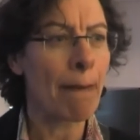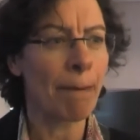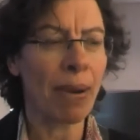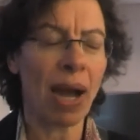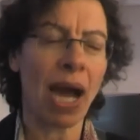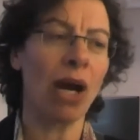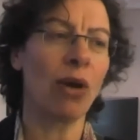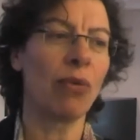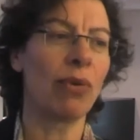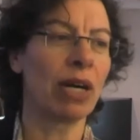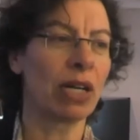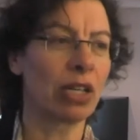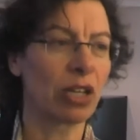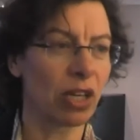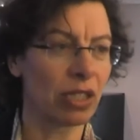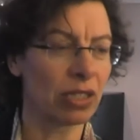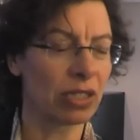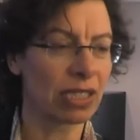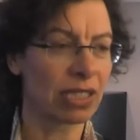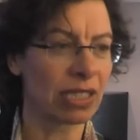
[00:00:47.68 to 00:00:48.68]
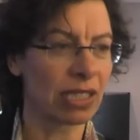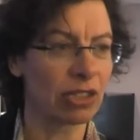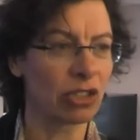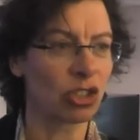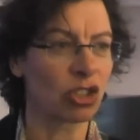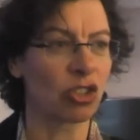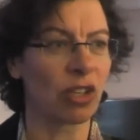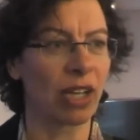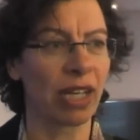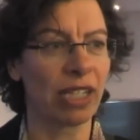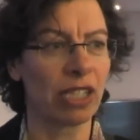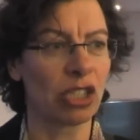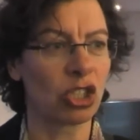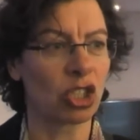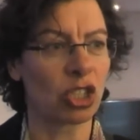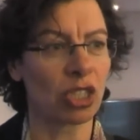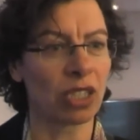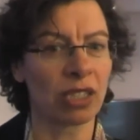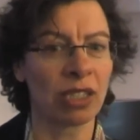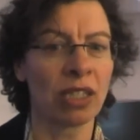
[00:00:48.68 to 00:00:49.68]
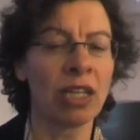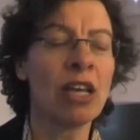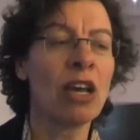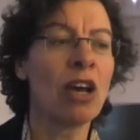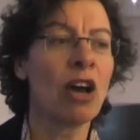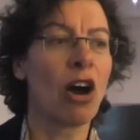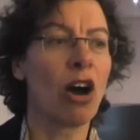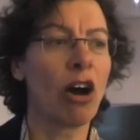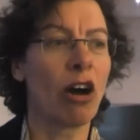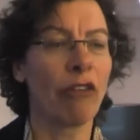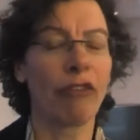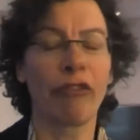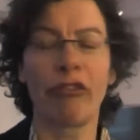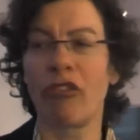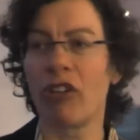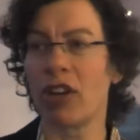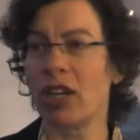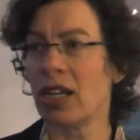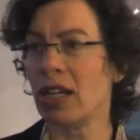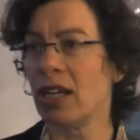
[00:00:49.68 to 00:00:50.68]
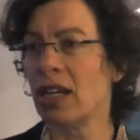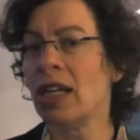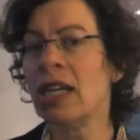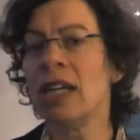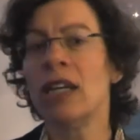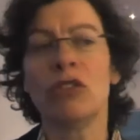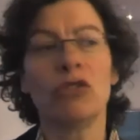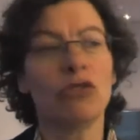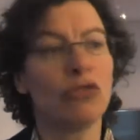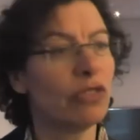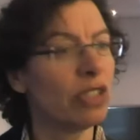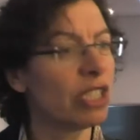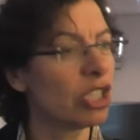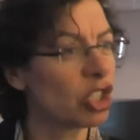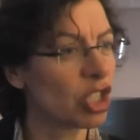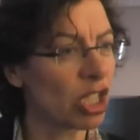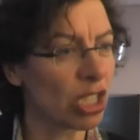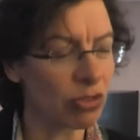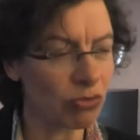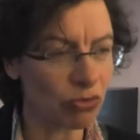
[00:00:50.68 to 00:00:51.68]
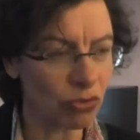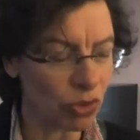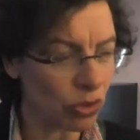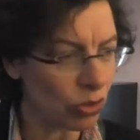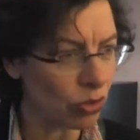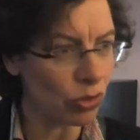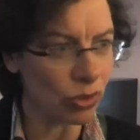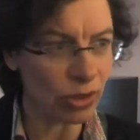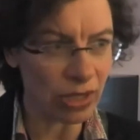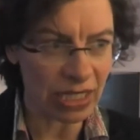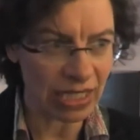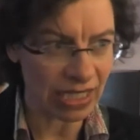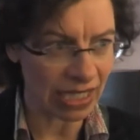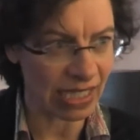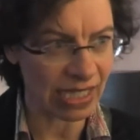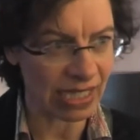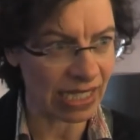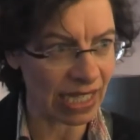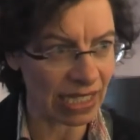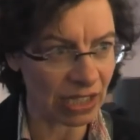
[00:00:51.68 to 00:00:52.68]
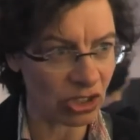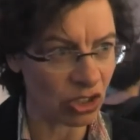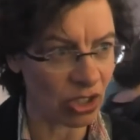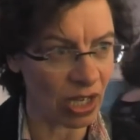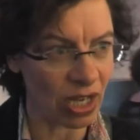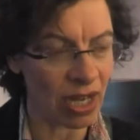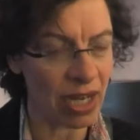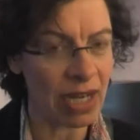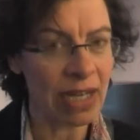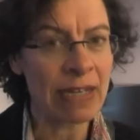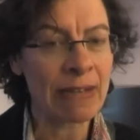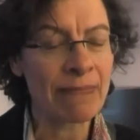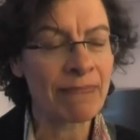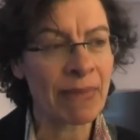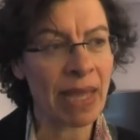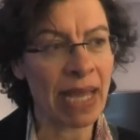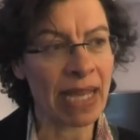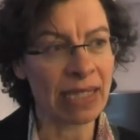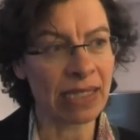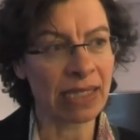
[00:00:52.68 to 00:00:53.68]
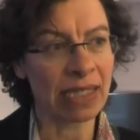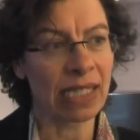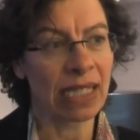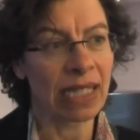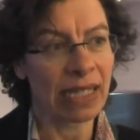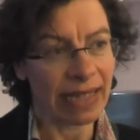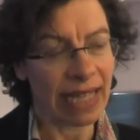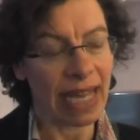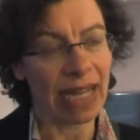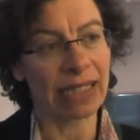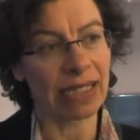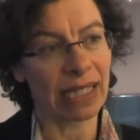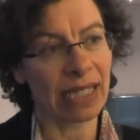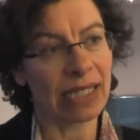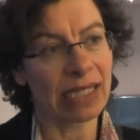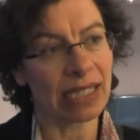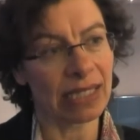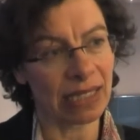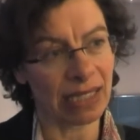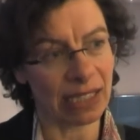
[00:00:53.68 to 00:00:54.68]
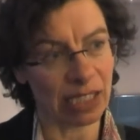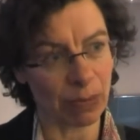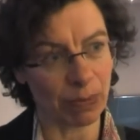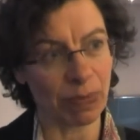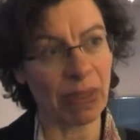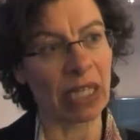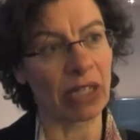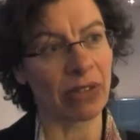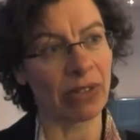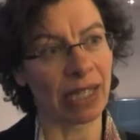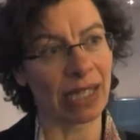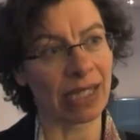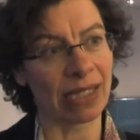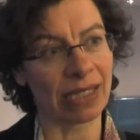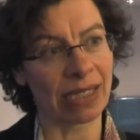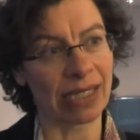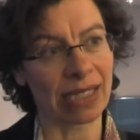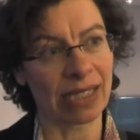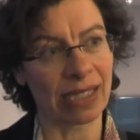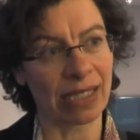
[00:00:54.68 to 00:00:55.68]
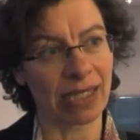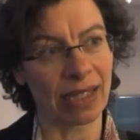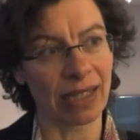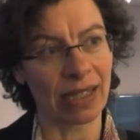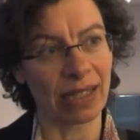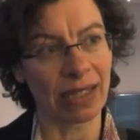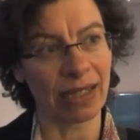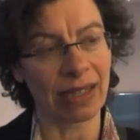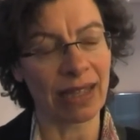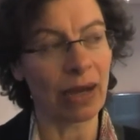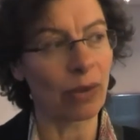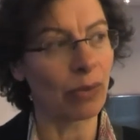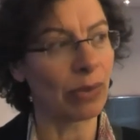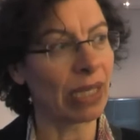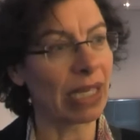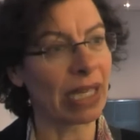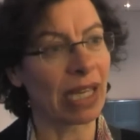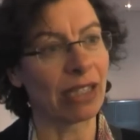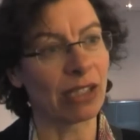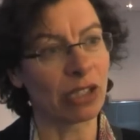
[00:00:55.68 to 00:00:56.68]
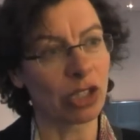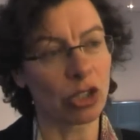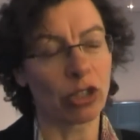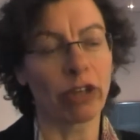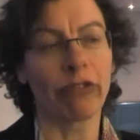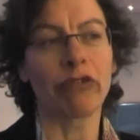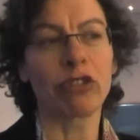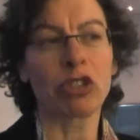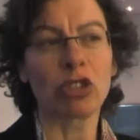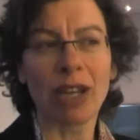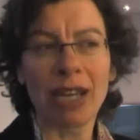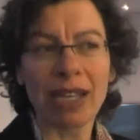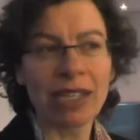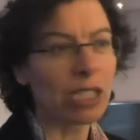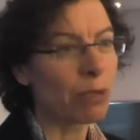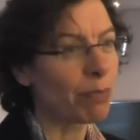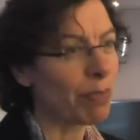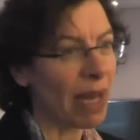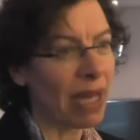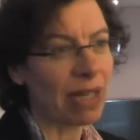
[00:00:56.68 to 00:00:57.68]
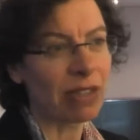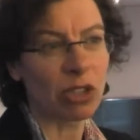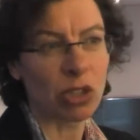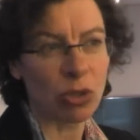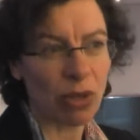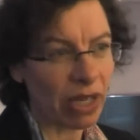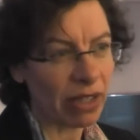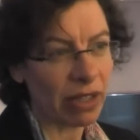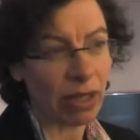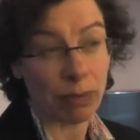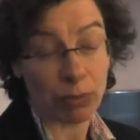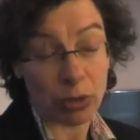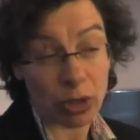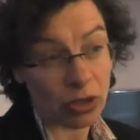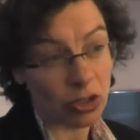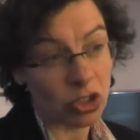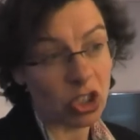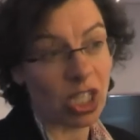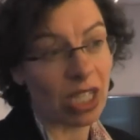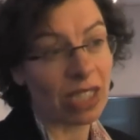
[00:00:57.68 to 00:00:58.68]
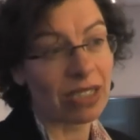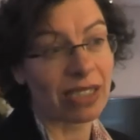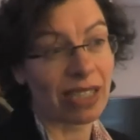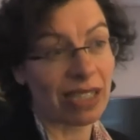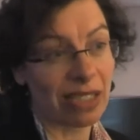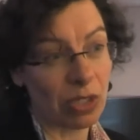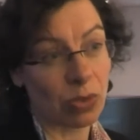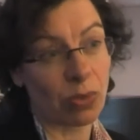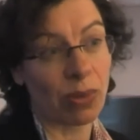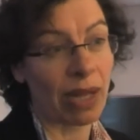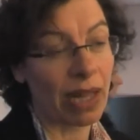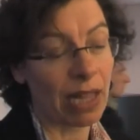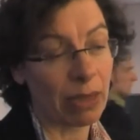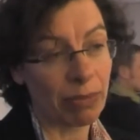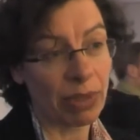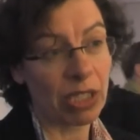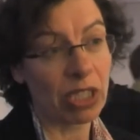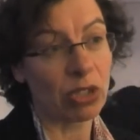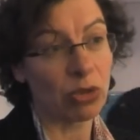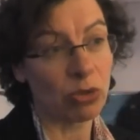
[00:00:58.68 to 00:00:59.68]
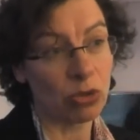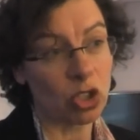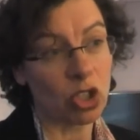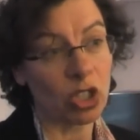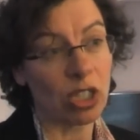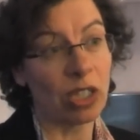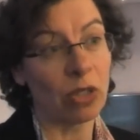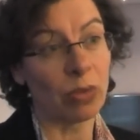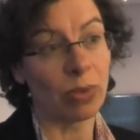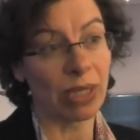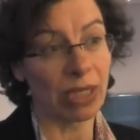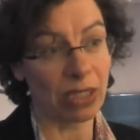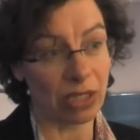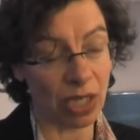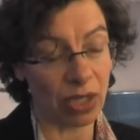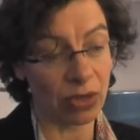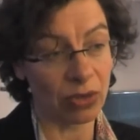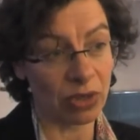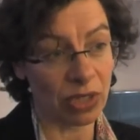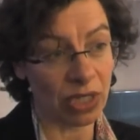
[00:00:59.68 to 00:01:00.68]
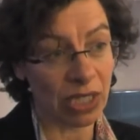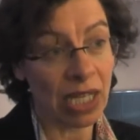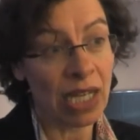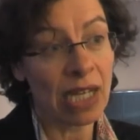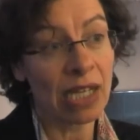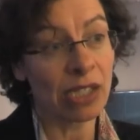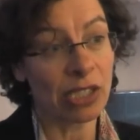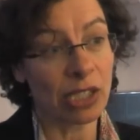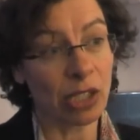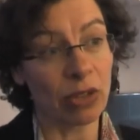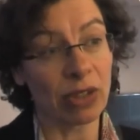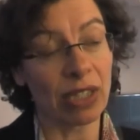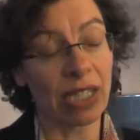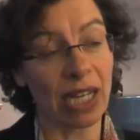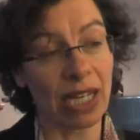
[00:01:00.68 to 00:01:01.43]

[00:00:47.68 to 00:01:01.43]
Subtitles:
power concentration, of rigid rules, etc. And that is an experience that we can sort of trace back to other projects as well, but usually we don't. So the